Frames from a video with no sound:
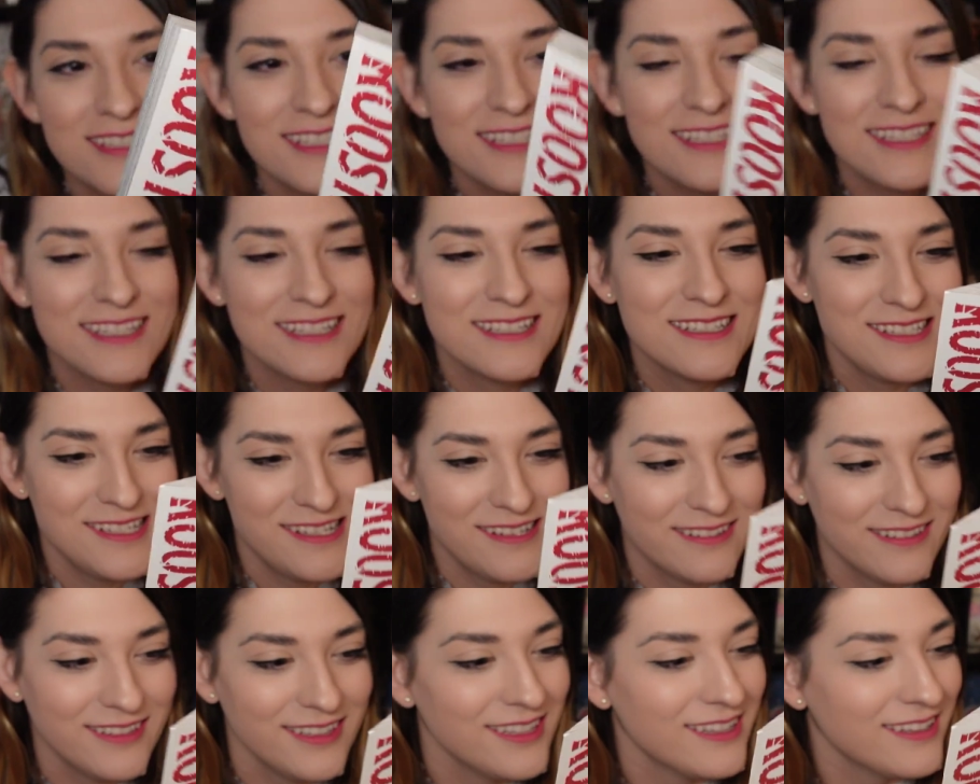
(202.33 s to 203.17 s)
just
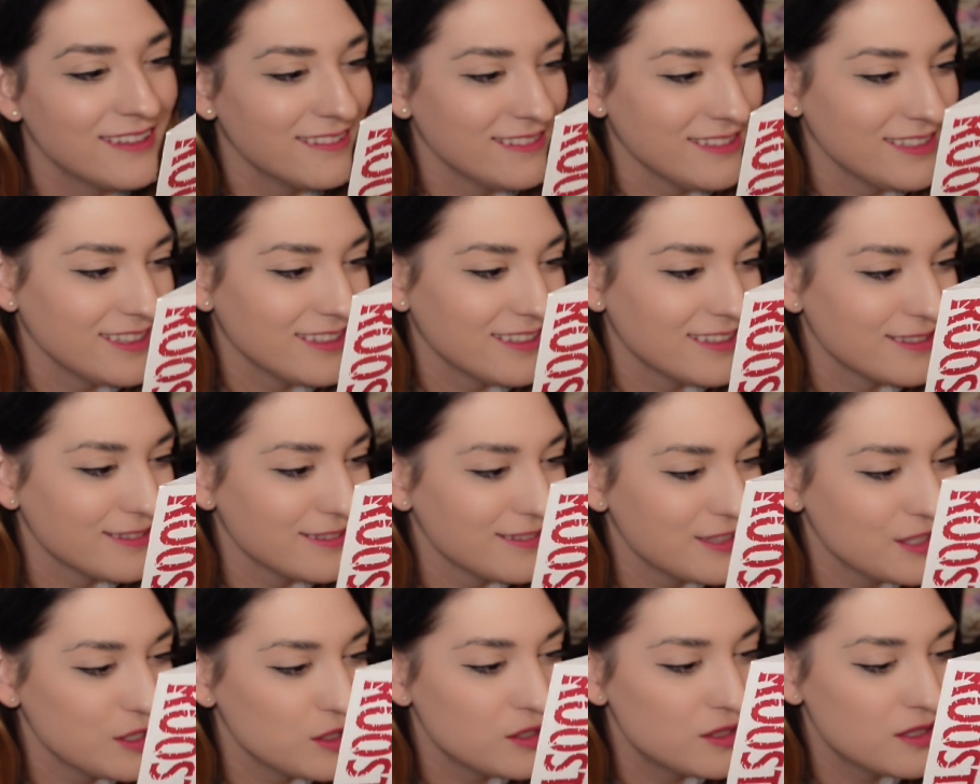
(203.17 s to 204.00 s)
endearing. Like,
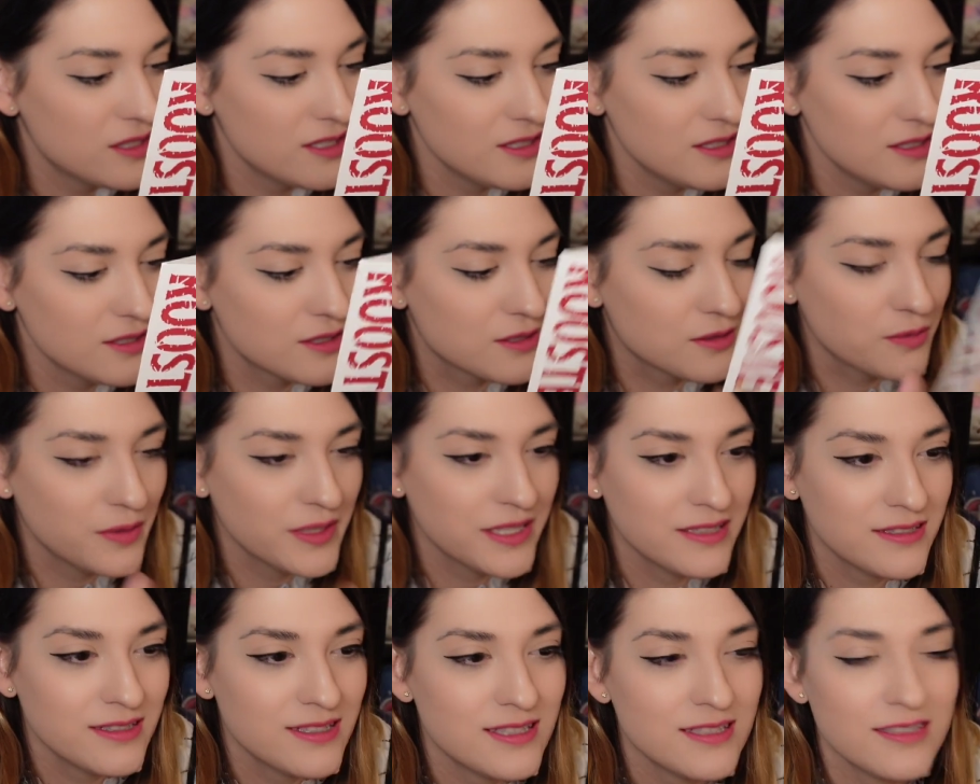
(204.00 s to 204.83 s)
this is a
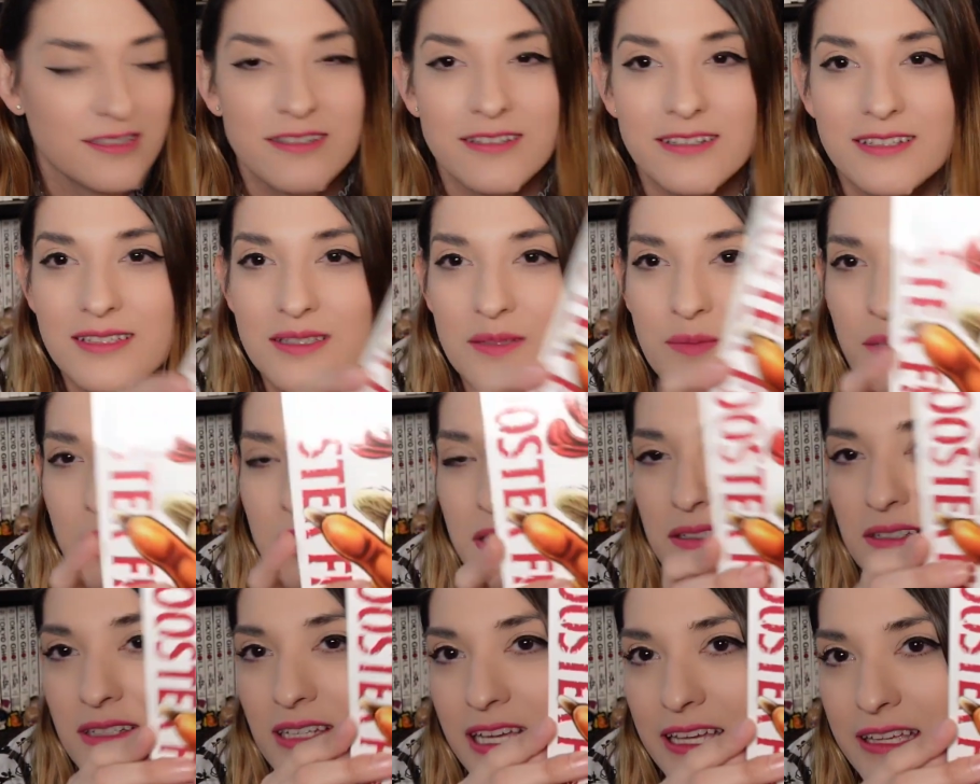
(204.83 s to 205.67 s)
weird series,
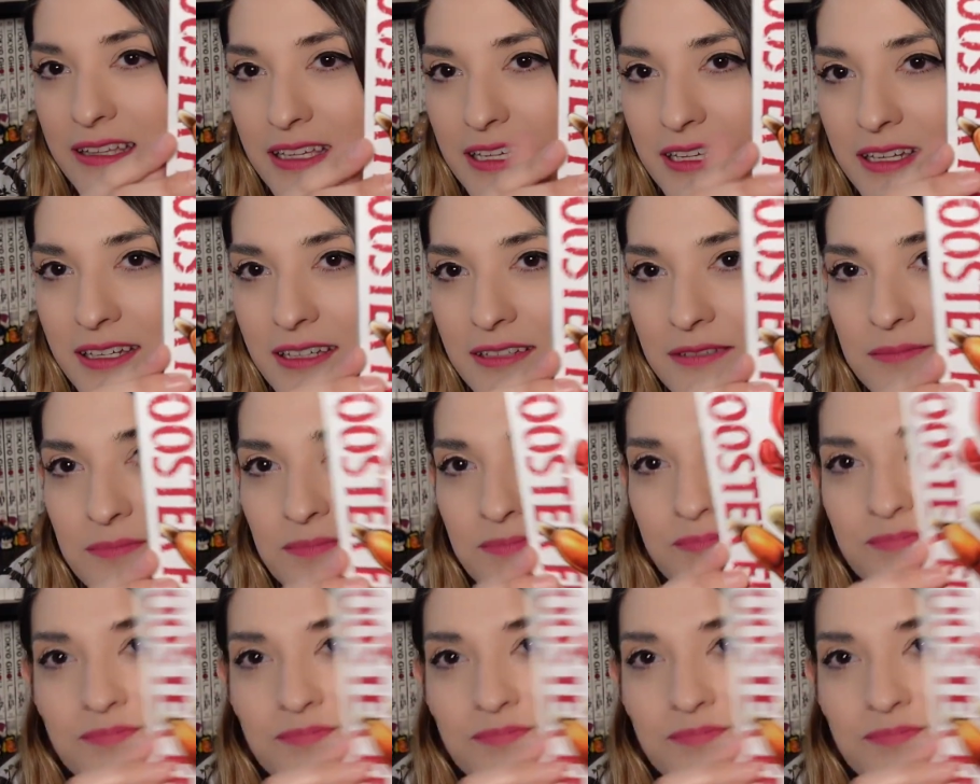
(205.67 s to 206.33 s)
but I like it.